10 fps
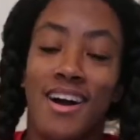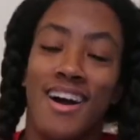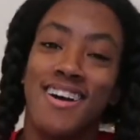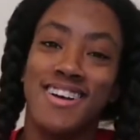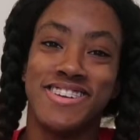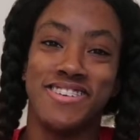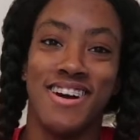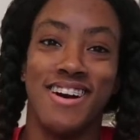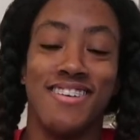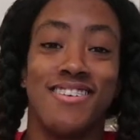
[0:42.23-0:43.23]
Alright, you
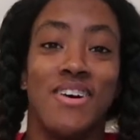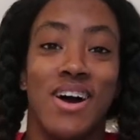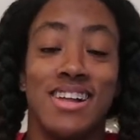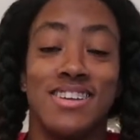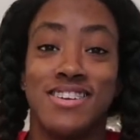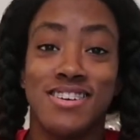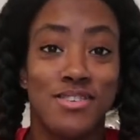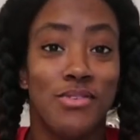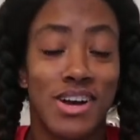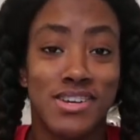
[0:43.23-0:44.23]
guys, so I just
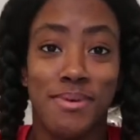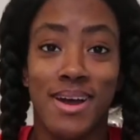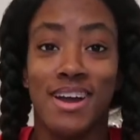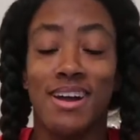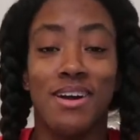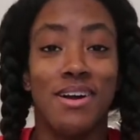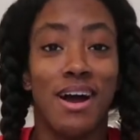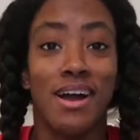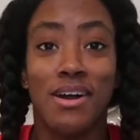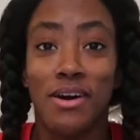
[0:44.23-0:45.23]
washed my hair.
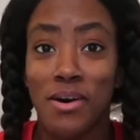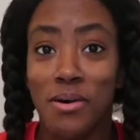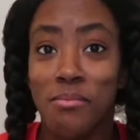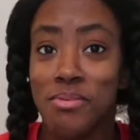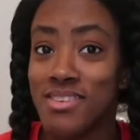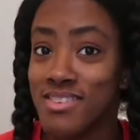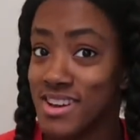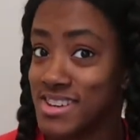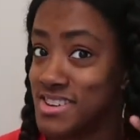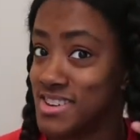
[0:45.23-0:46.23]
I combed and
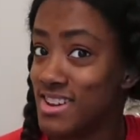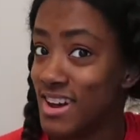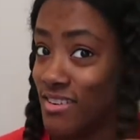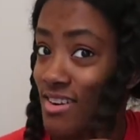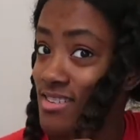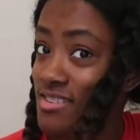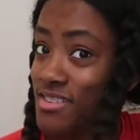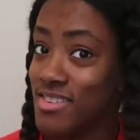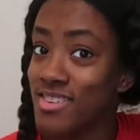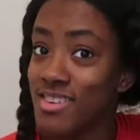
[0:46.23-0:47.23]
sectioned it out, as you
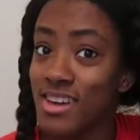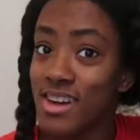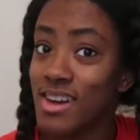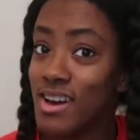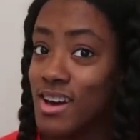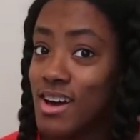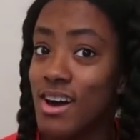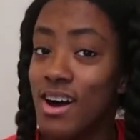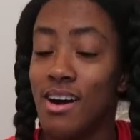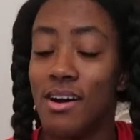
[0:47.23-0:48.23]
can see.
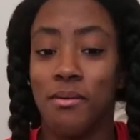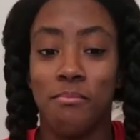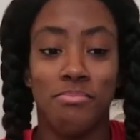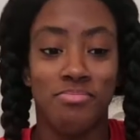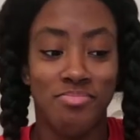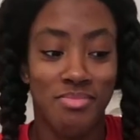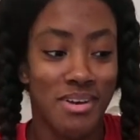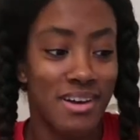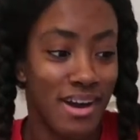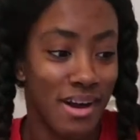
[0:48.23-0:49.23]
I'm
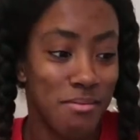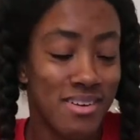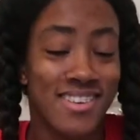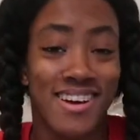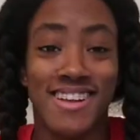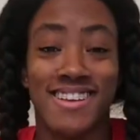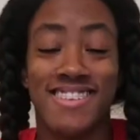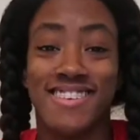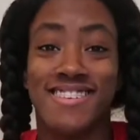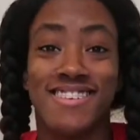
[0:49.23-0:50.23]
excited.
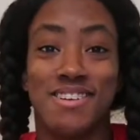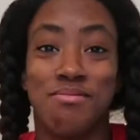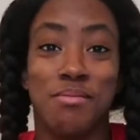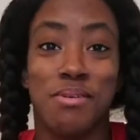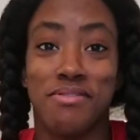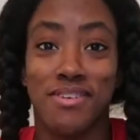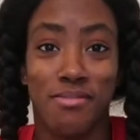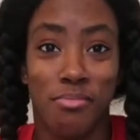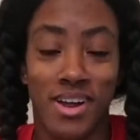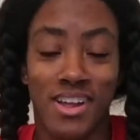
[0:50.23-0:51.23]
This is going to be my
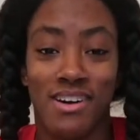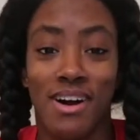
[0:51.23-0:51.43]
first braid out.